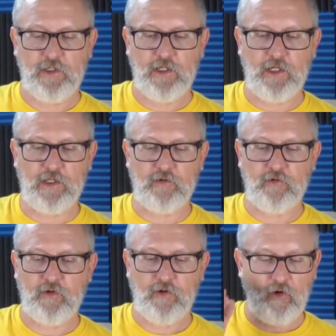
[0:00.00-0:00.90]
And
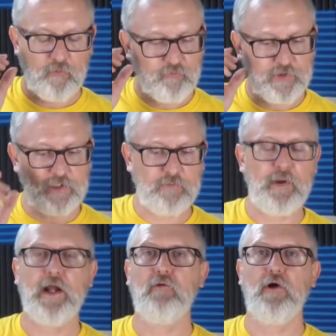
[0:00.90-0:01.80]
hopefully in the
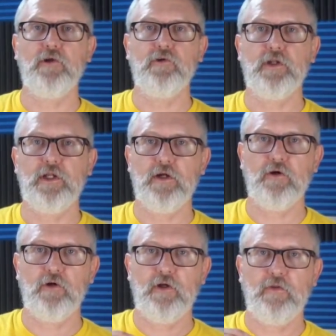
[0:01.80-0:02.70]
background you can hear